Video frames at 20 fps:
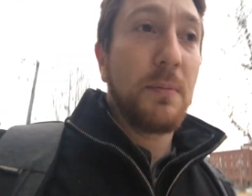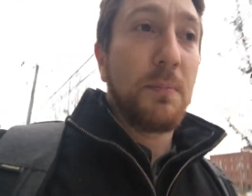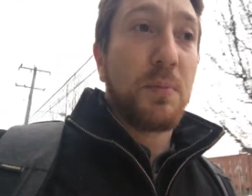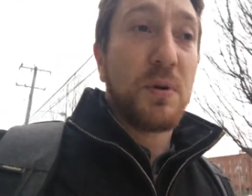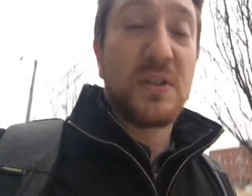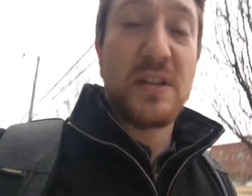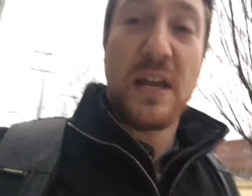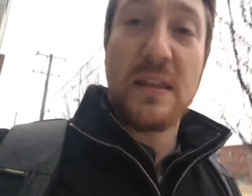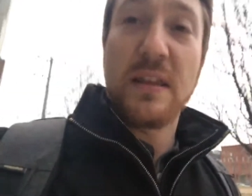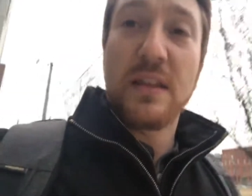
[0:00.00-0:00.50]

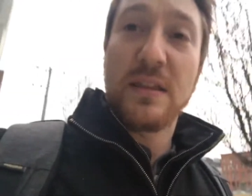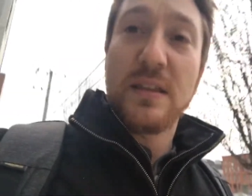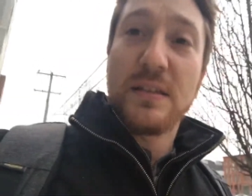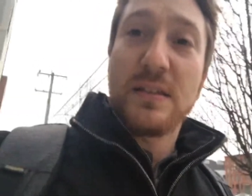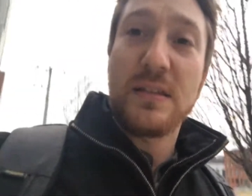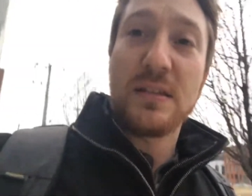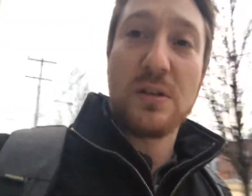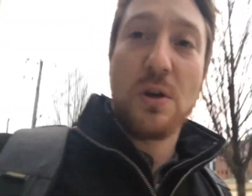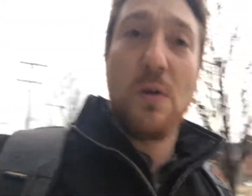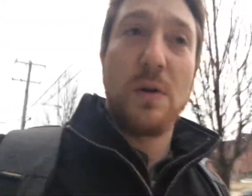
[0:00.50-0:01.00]
pretend that
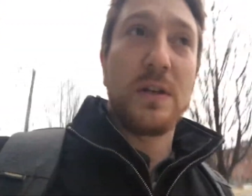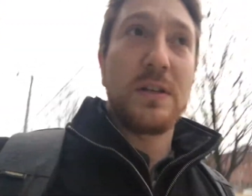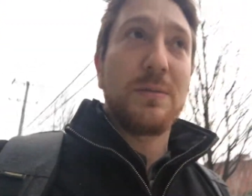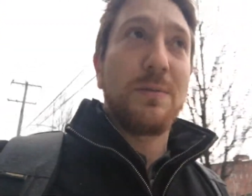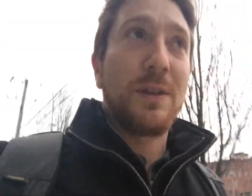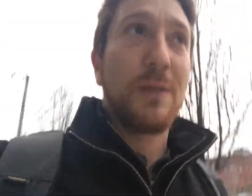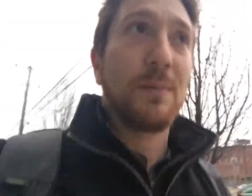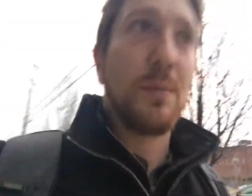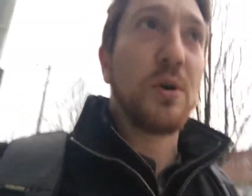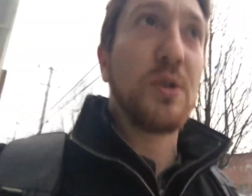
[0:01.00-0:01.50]
this is going to
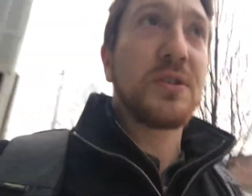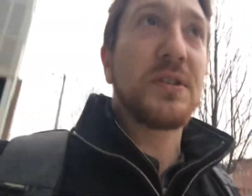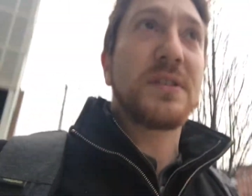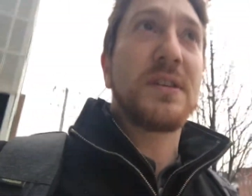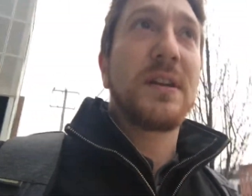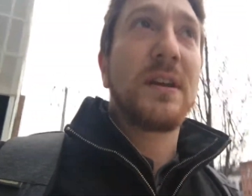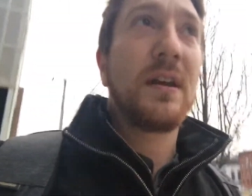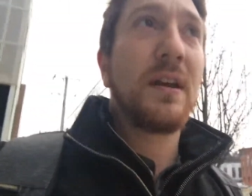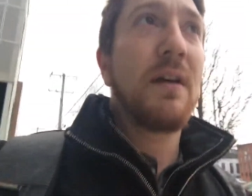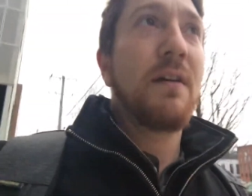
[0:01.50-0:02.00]
be the
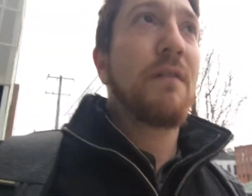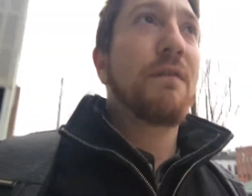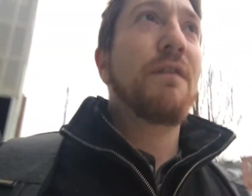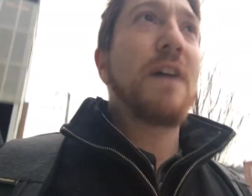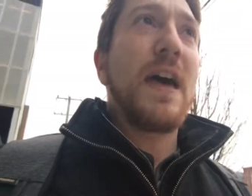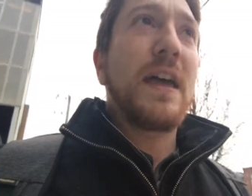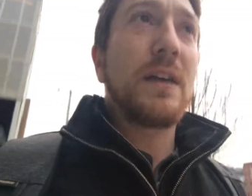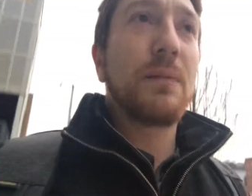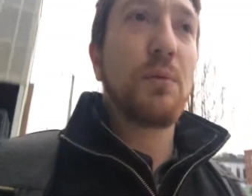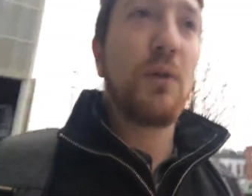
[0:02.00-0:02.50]
most
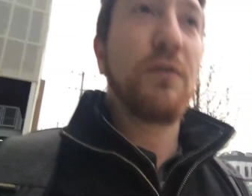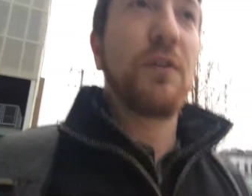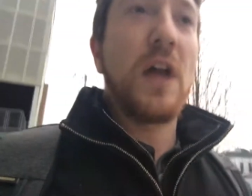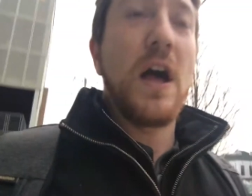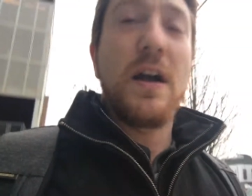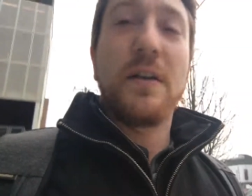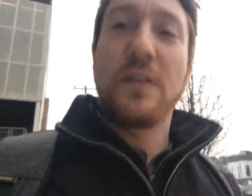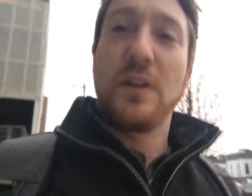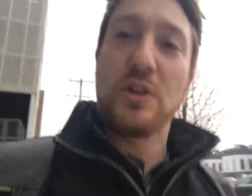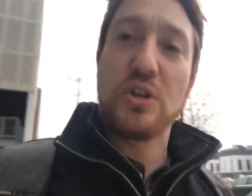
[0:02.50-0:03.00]
valuable
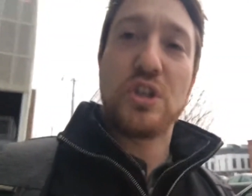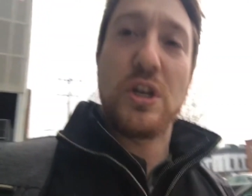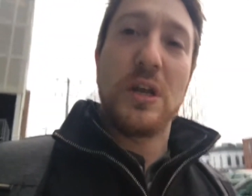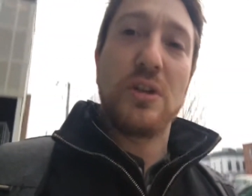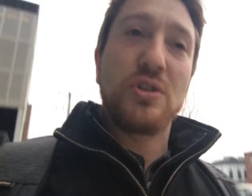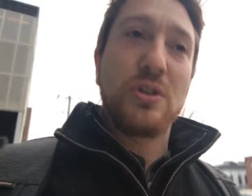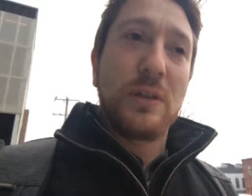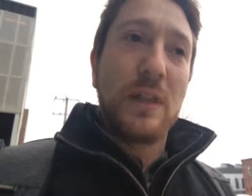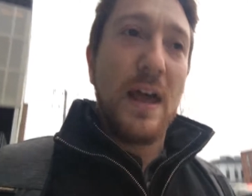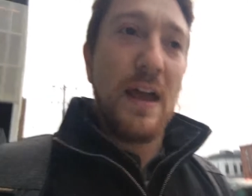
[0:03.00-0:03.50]
vlog that'll
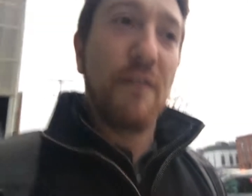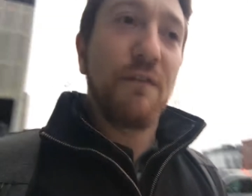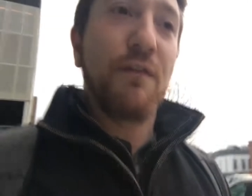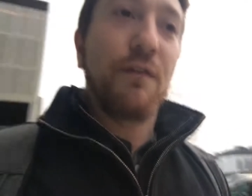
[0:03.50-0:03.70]
change your life.